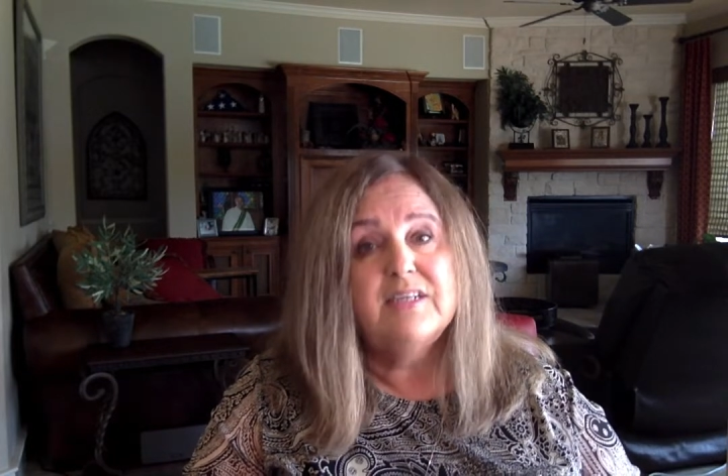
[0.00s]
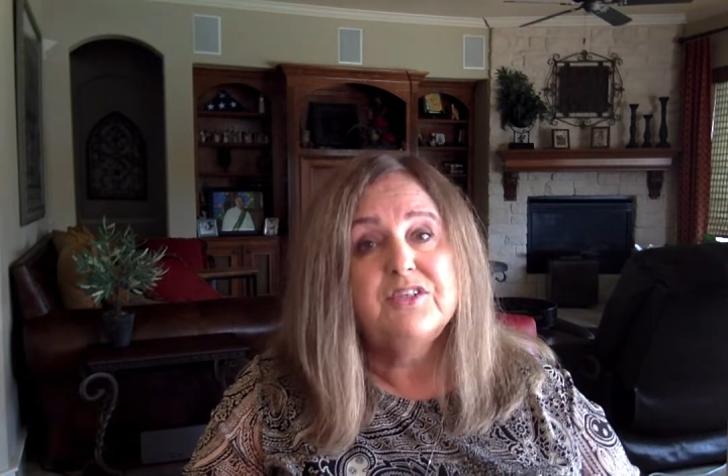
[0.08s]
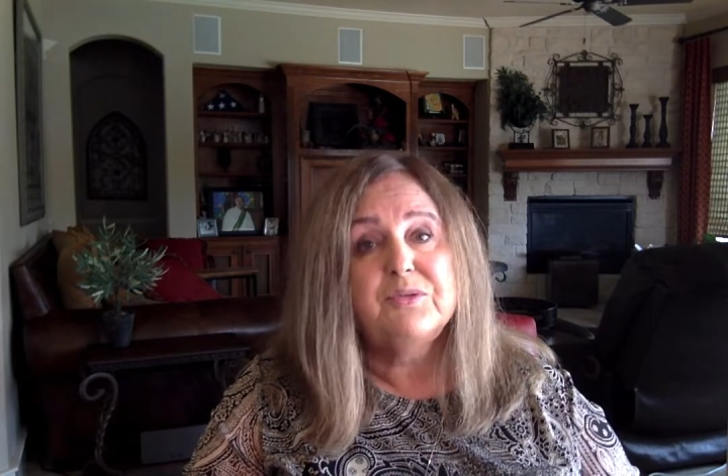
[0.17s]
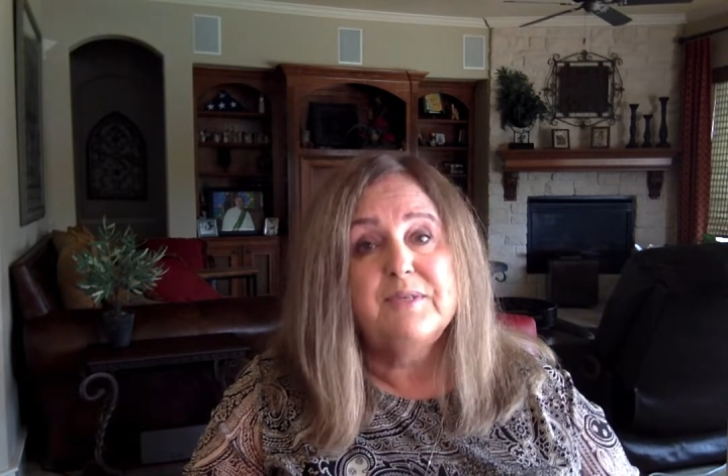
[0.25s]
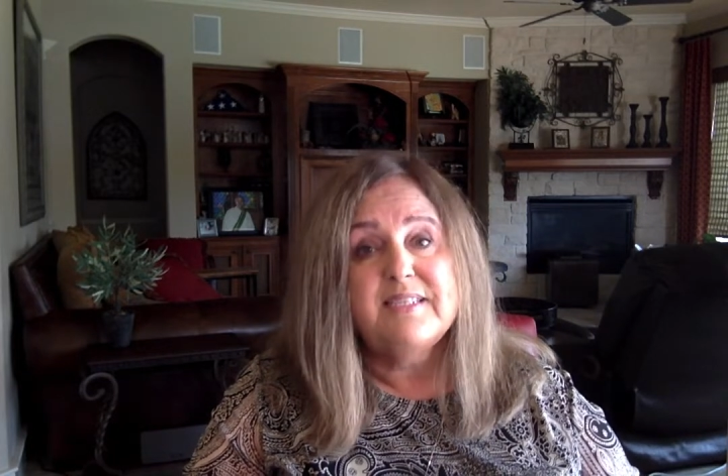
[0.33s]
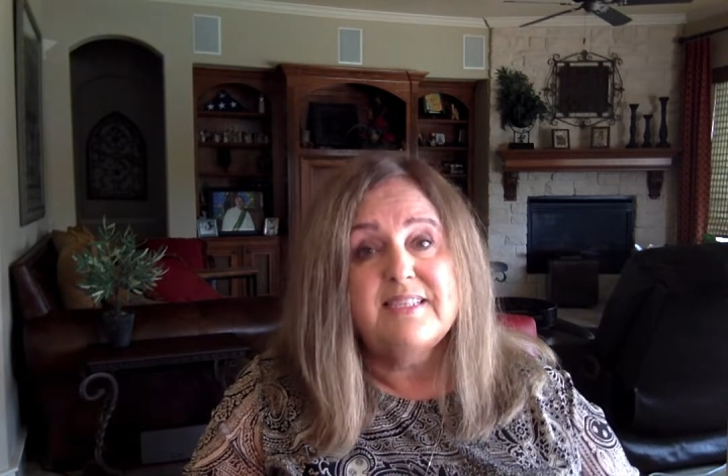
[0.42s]

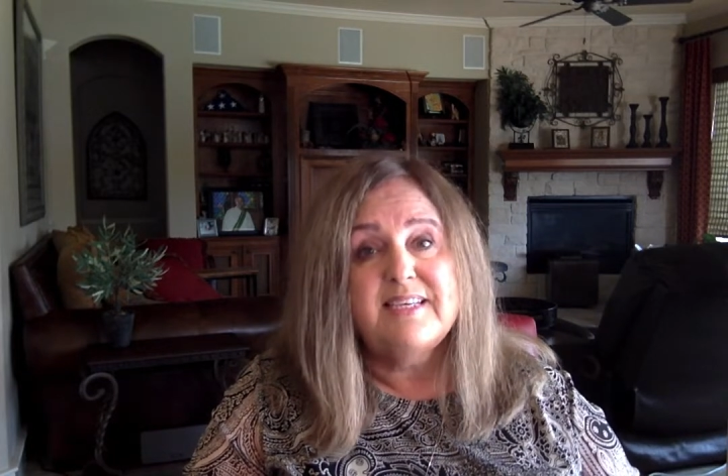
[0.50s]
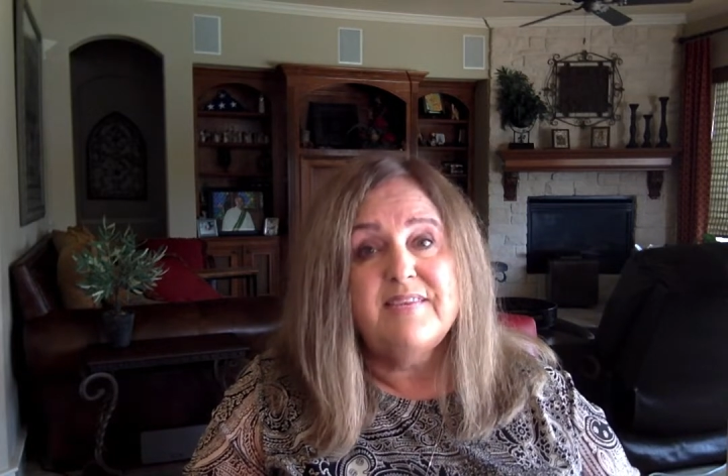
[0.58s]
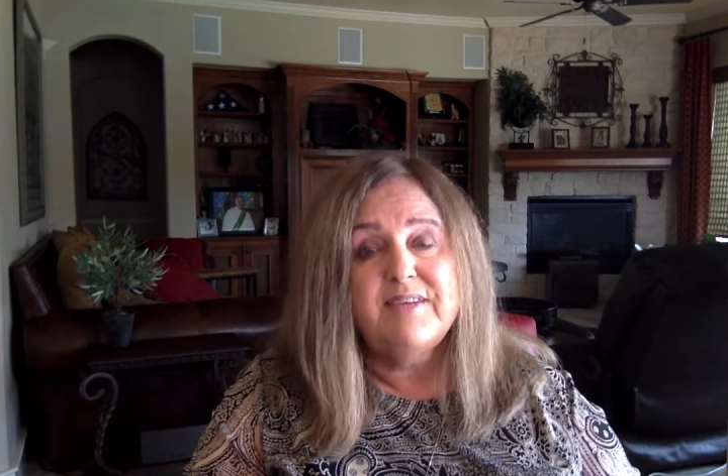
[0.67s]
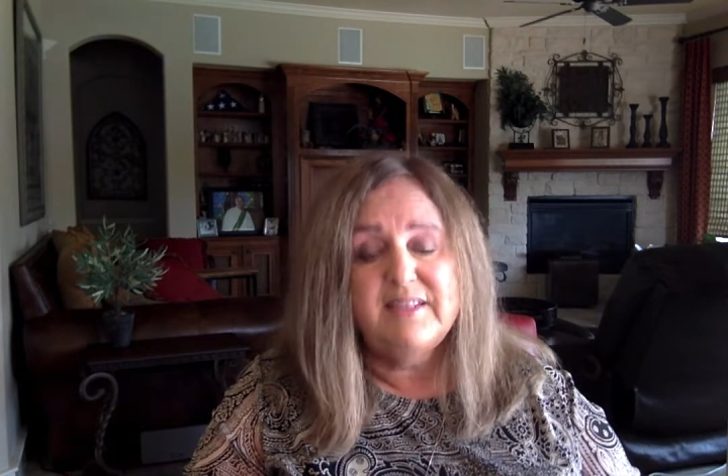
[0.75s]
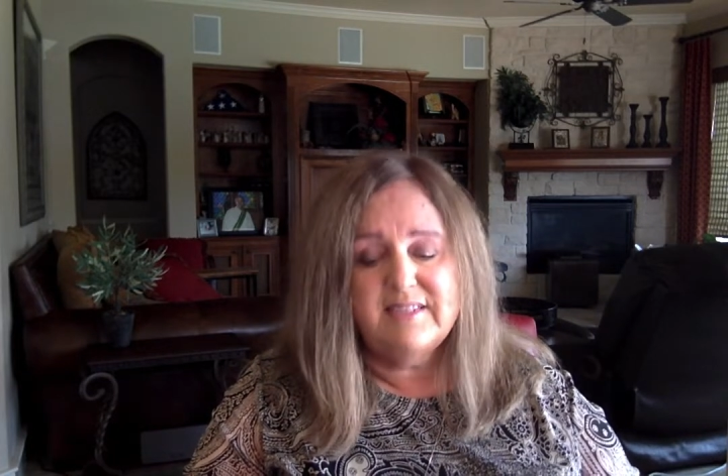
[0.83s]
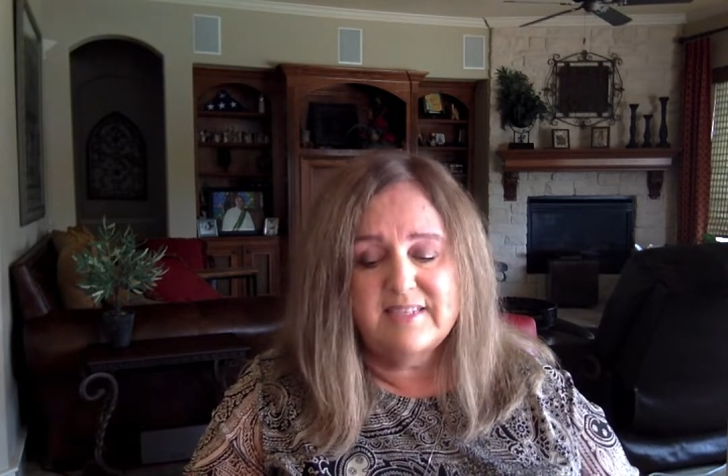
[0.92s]
to
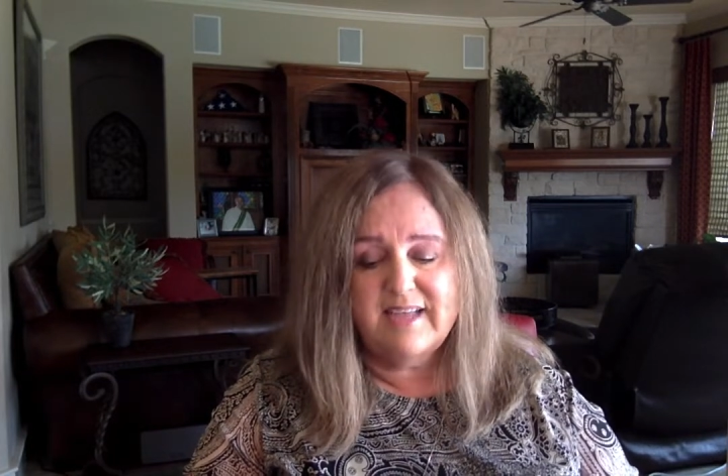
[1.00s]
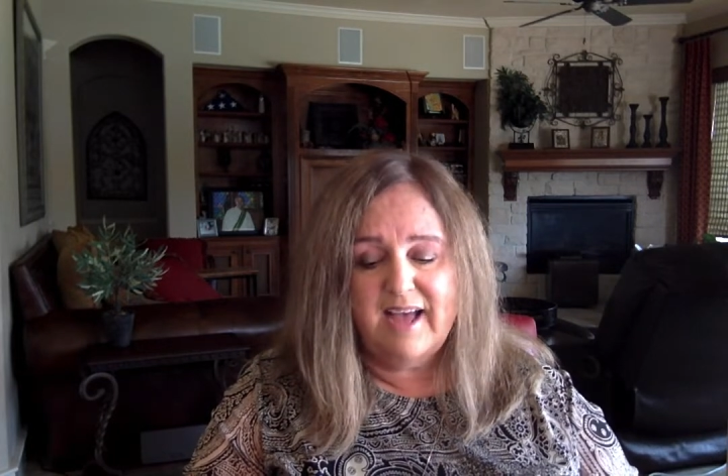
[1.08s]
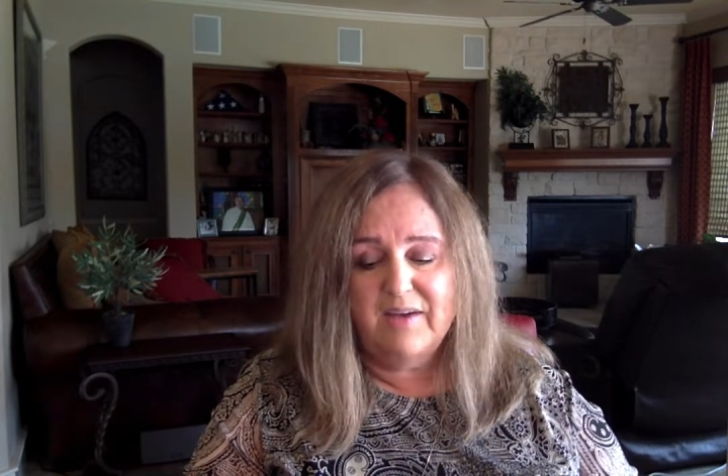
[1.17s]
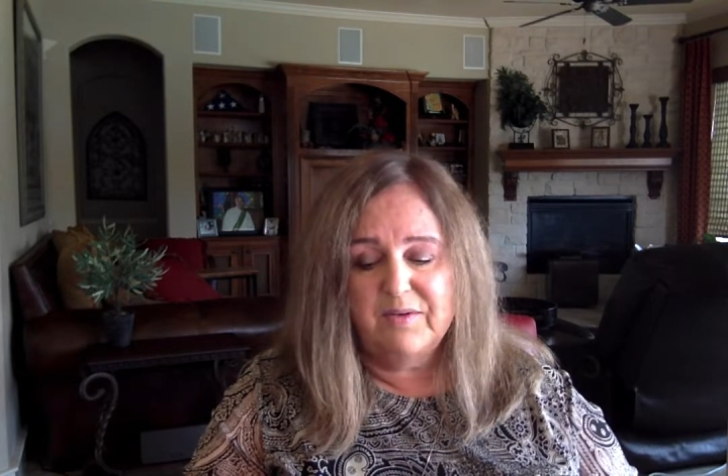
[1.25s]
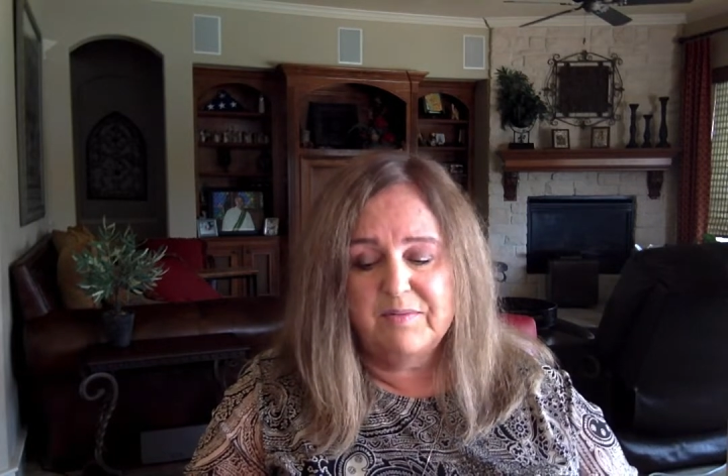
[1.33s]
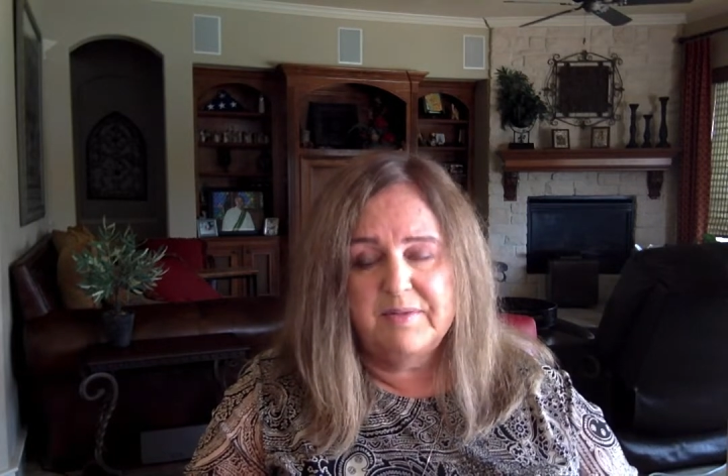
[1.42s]
receiving the
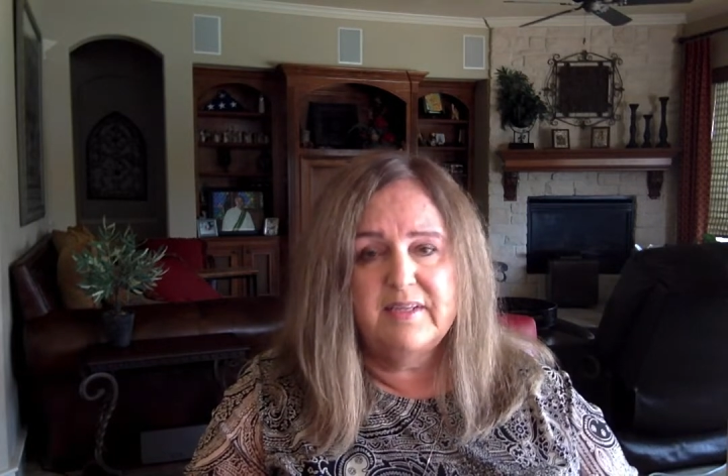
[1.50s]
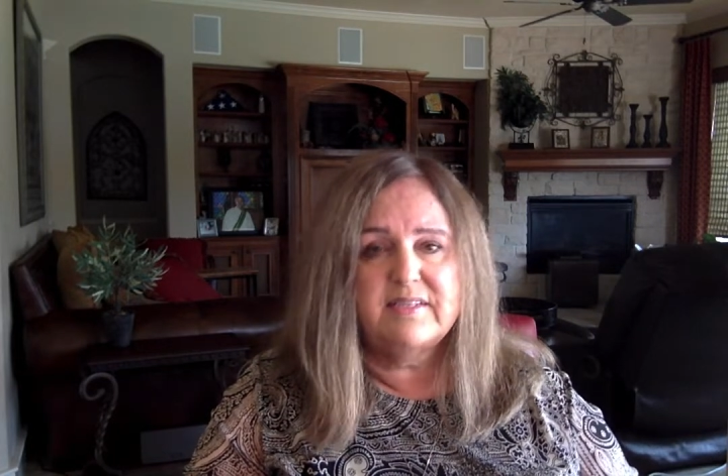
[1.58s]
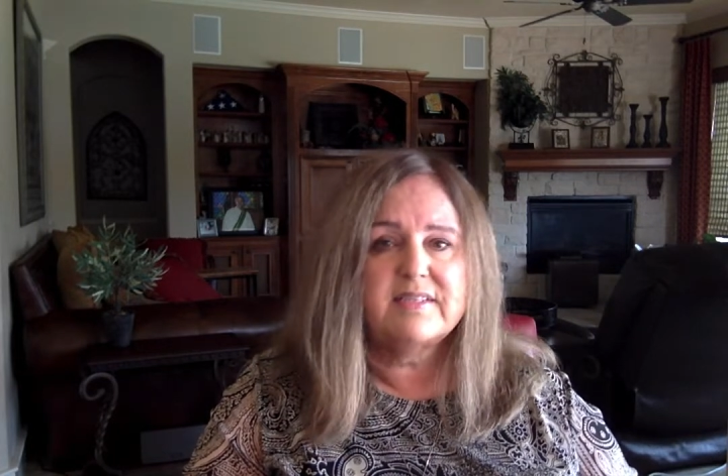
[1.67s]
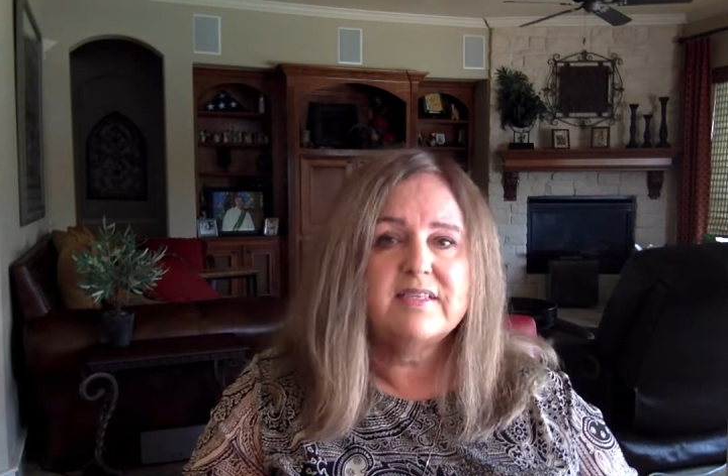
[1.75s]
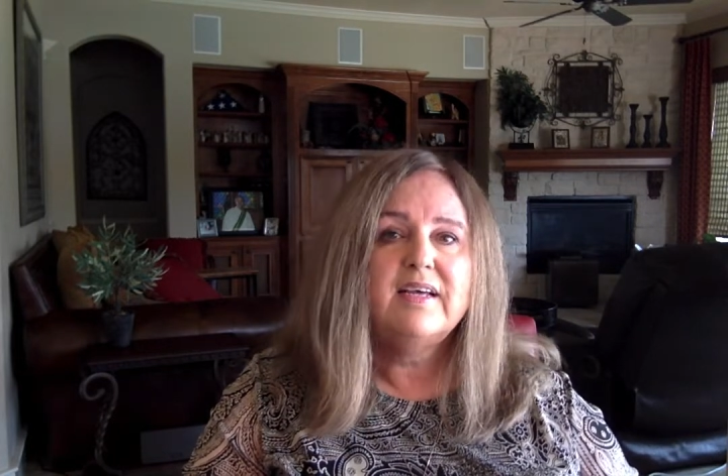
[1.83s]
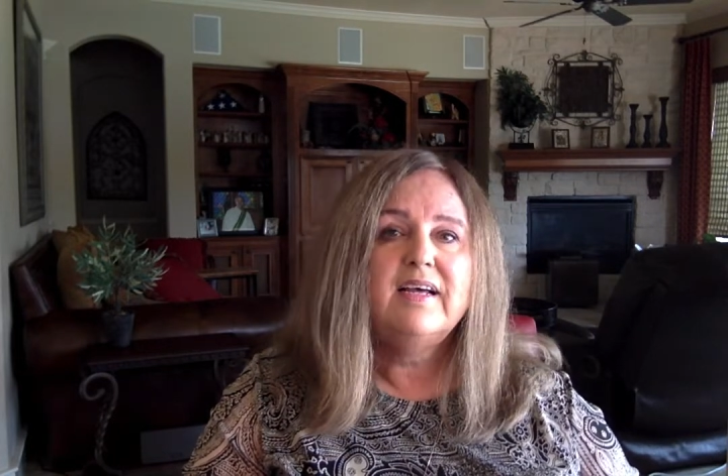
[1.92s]

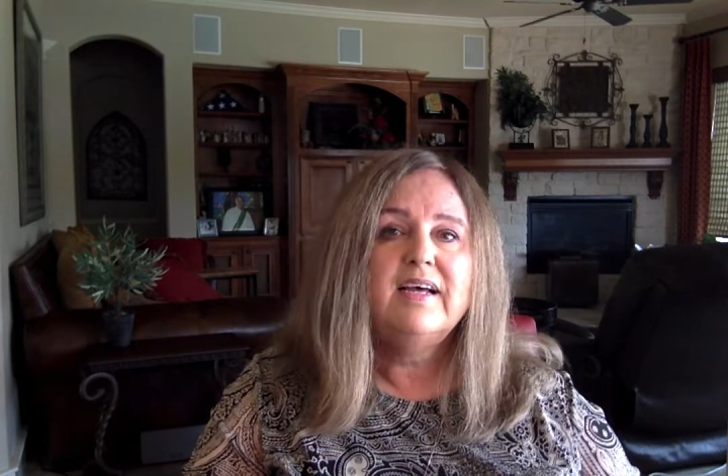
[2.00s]
sacraments,